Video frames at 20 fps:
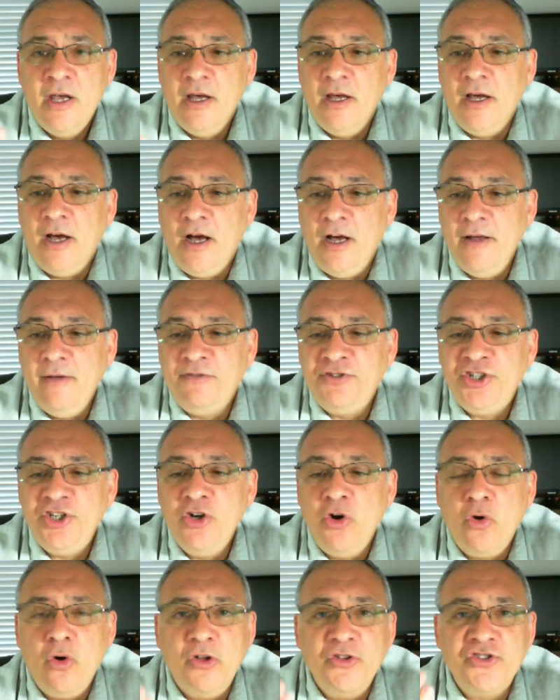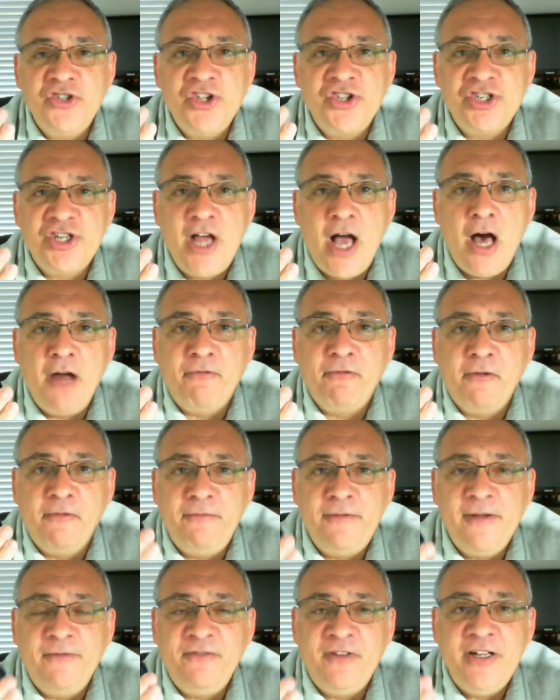if she holds this down for
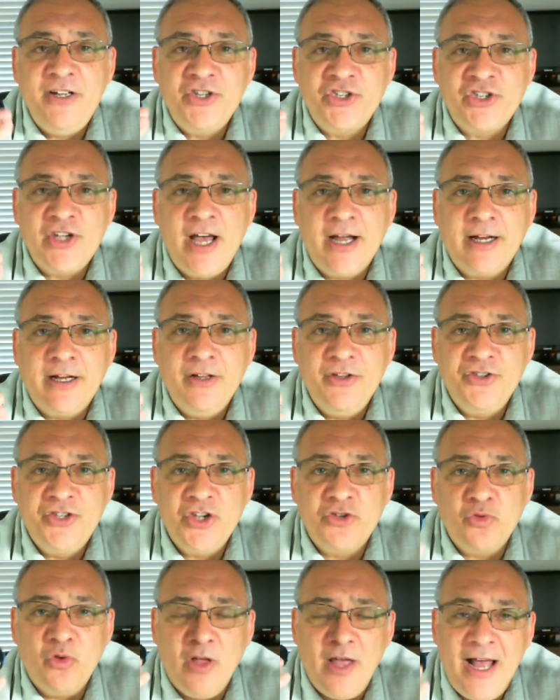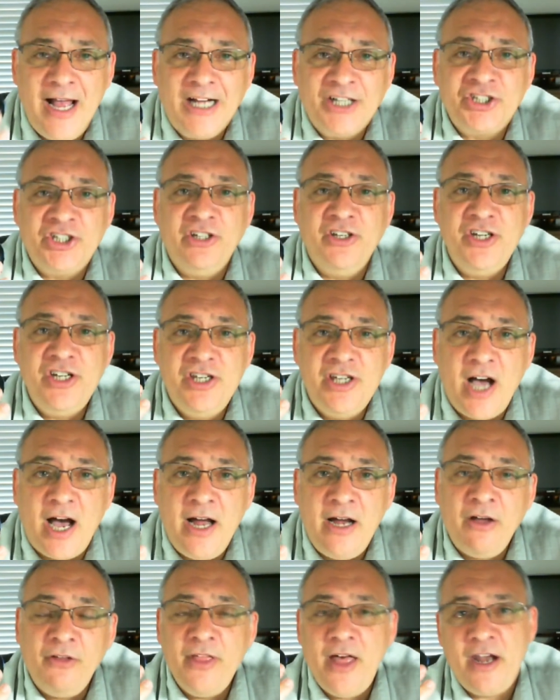15 seconds, this will actually
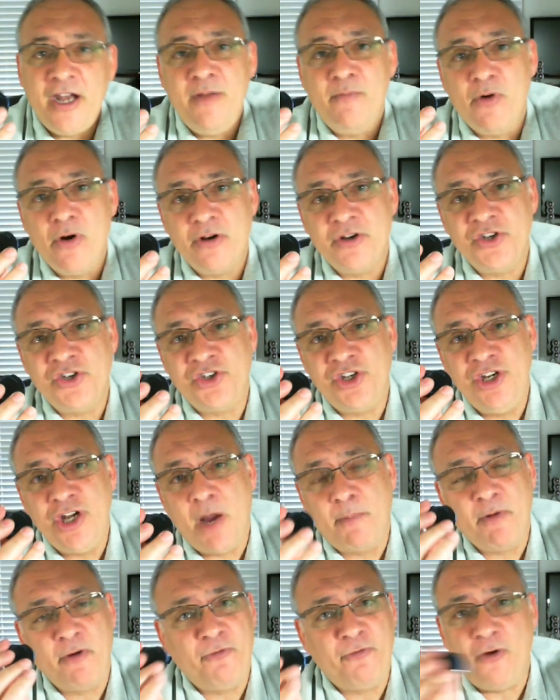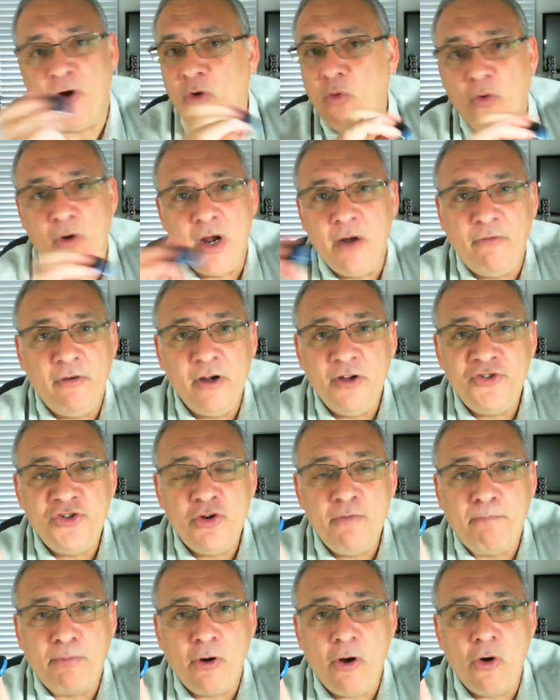dial that emergency number phone, whatever it is you
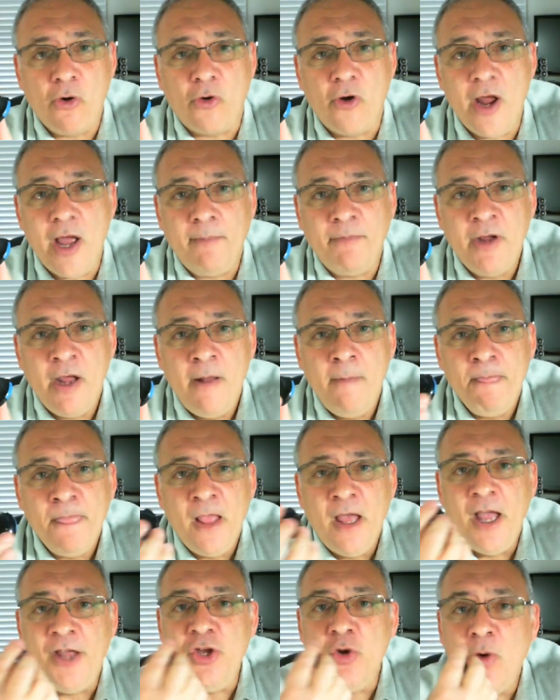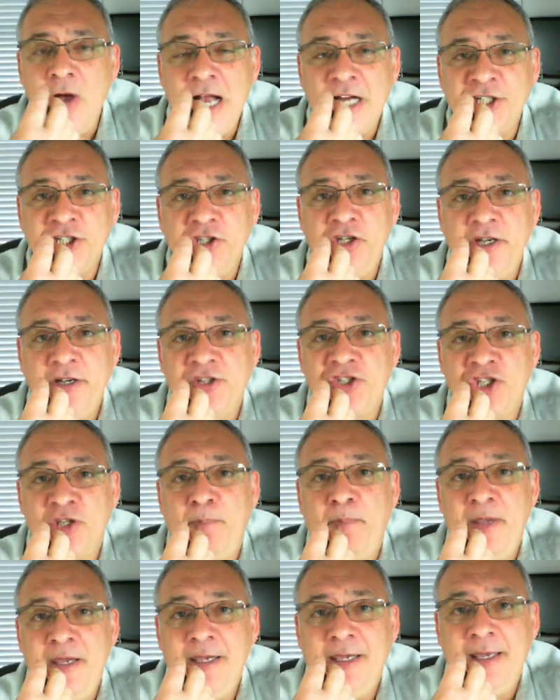programmed, and you actually could
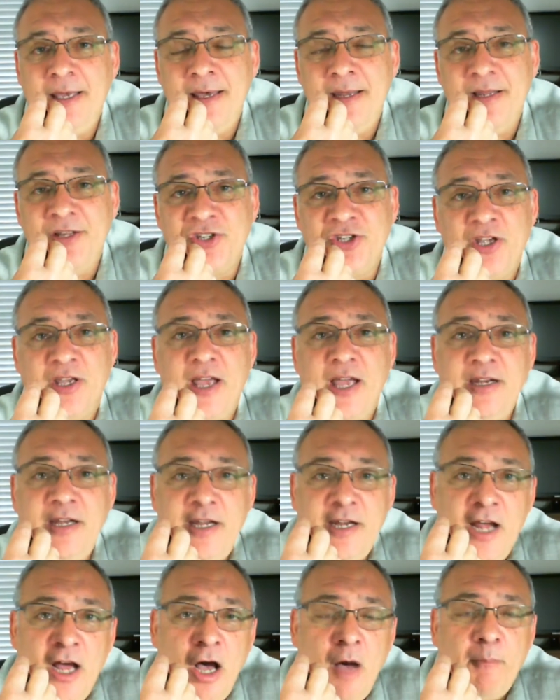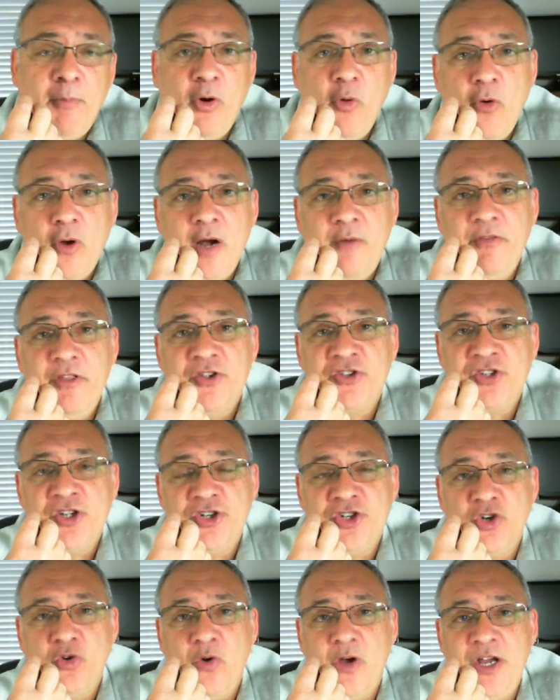speak in and say, I need help, or whatever the
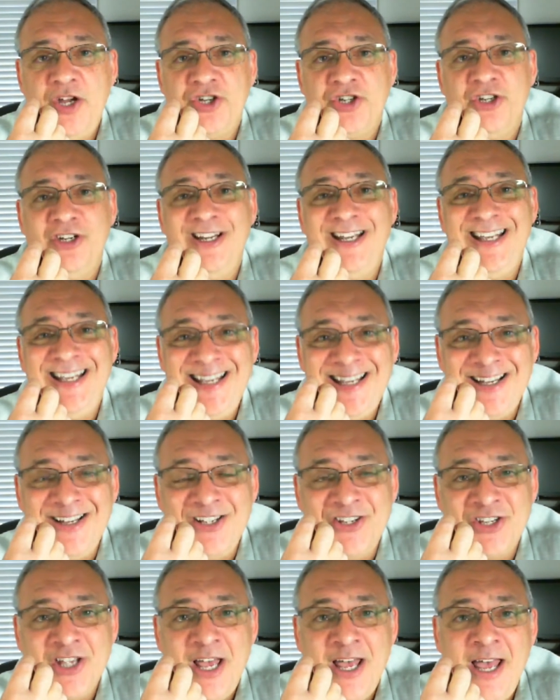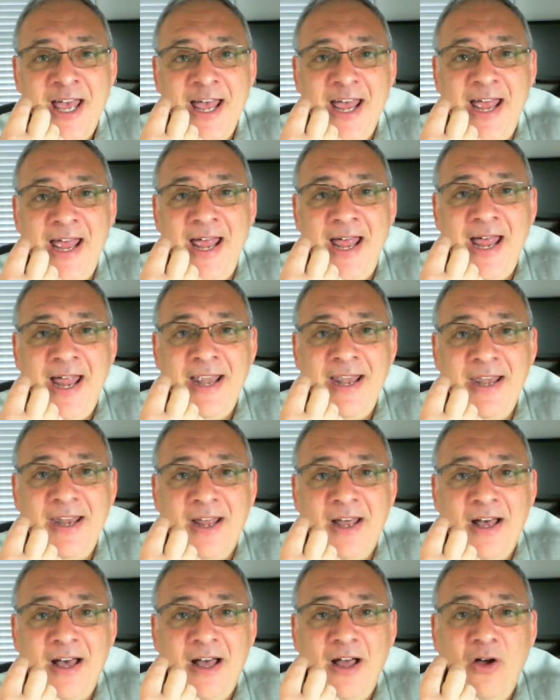situation is. And
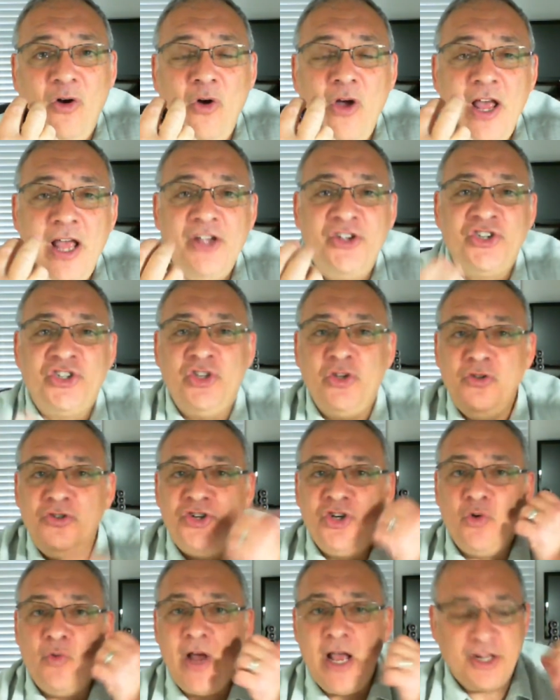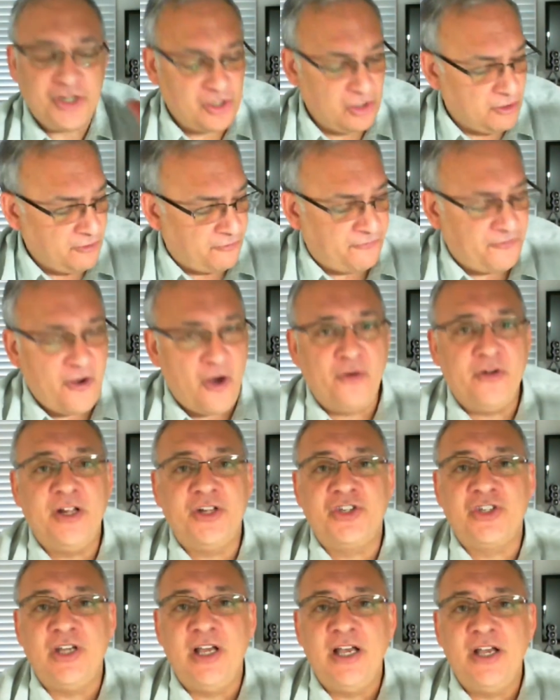as soon as you answer the phone, it
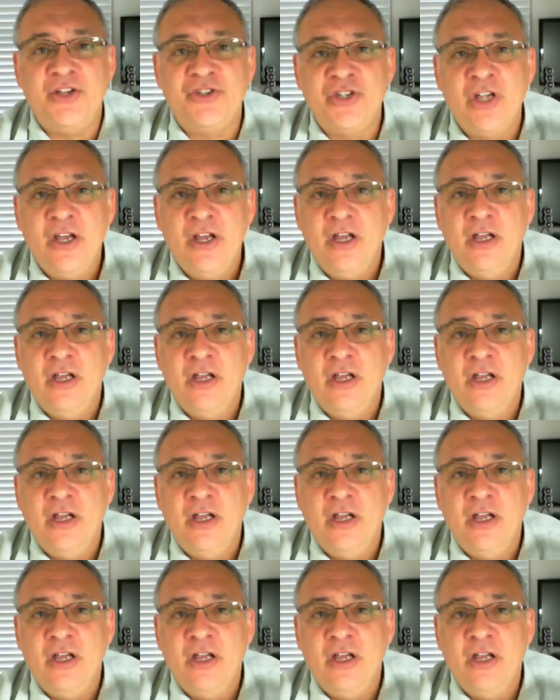says